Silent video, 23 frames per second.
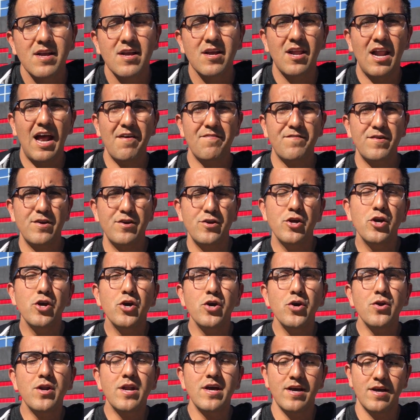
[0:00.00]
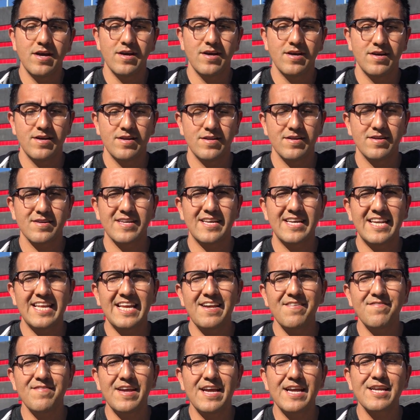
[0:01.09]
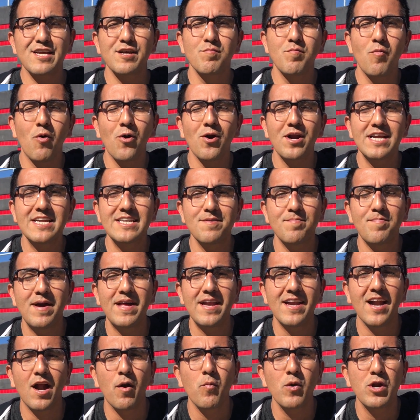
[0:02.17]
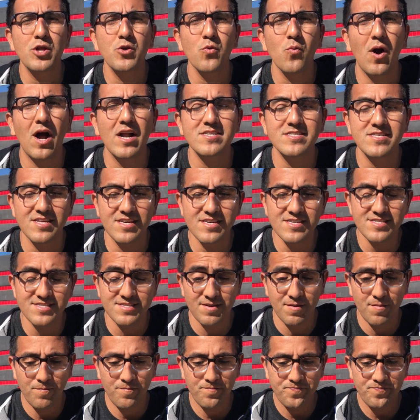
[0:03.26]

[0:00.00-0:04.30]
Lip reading: Good afternoon, good evening, good morning, depending on when you watch this.